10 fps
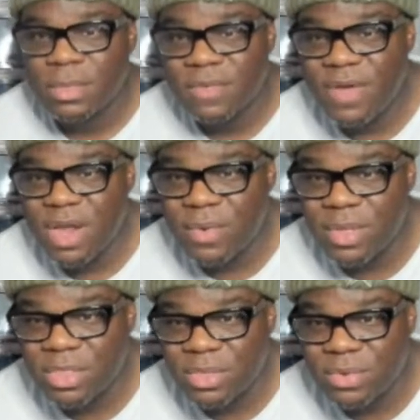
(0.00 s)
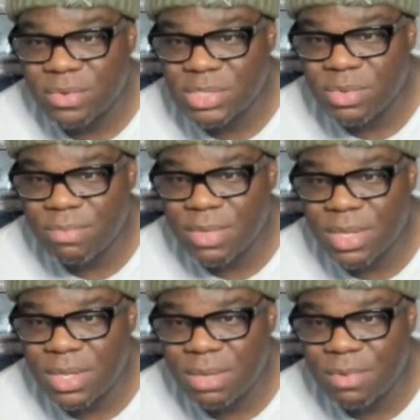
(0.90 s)
The fire red threes will
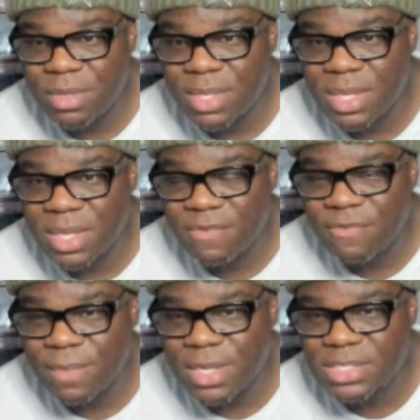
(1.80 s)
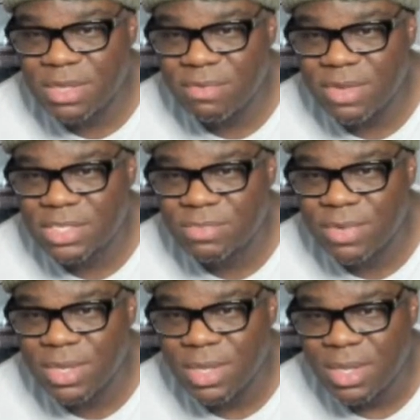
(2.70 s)
be a birthday gift for my soul next
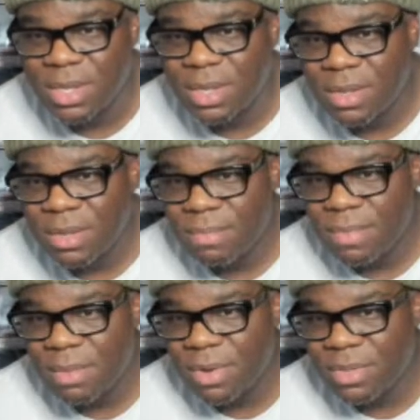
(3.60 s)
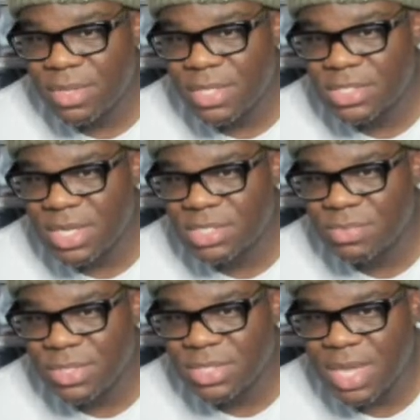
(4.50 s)
week. My birthday is next
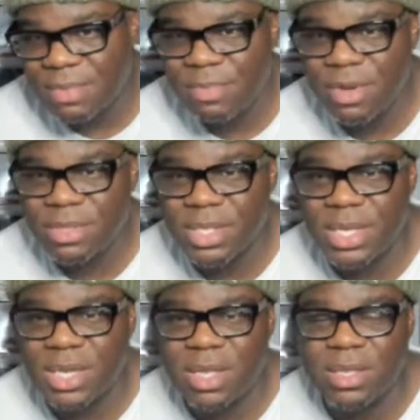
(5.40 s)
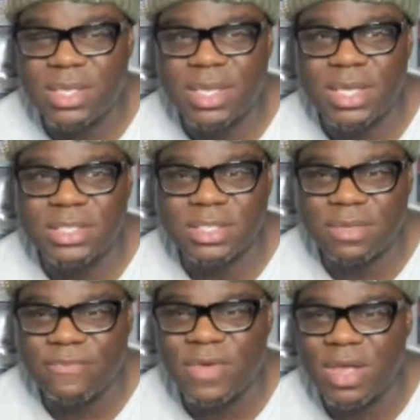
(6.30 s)
Wednesday. Happy birthday, long kicks.
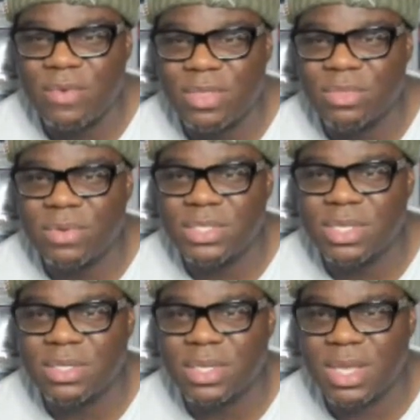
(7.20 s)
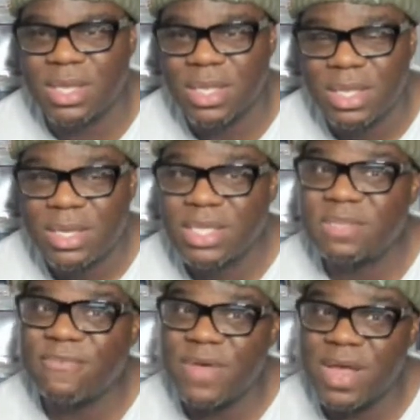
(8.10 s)
Fire red threes on deck. That's
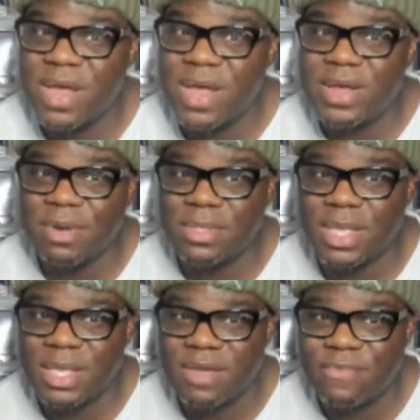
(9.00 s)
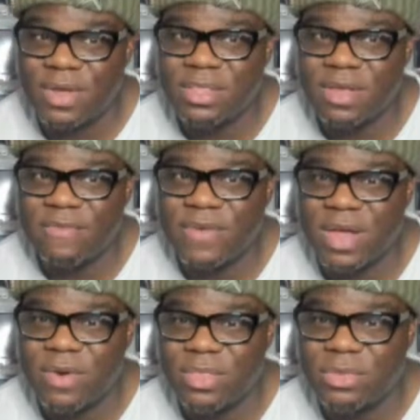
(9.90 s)
a fire ass birthday gift right there.
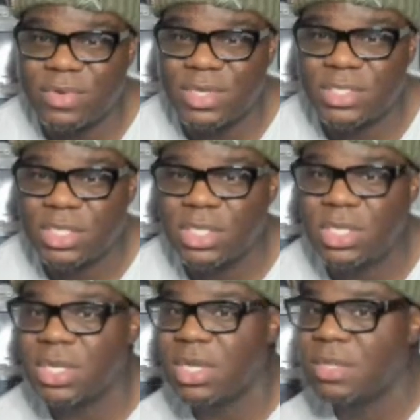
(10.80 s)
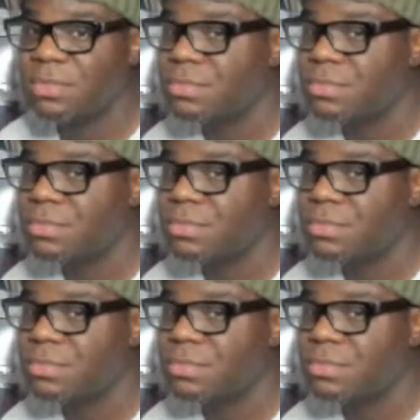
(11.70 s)
Fire red threes. Look at that.